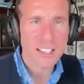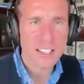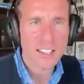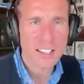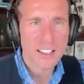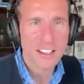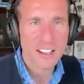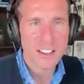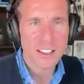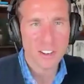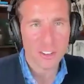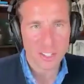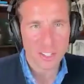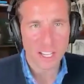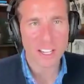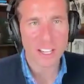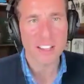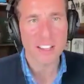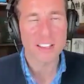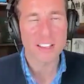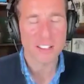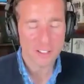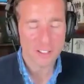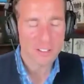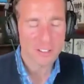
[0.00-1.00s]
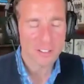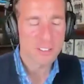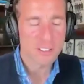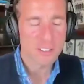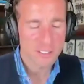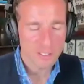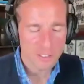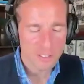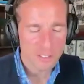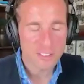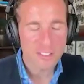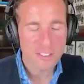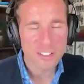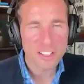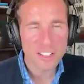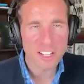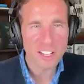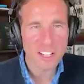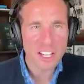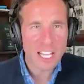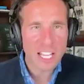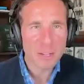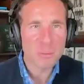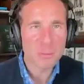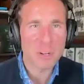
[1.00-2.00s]
wet cleaning, yeah. And this
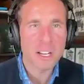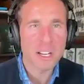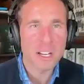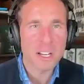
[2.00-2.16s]
has come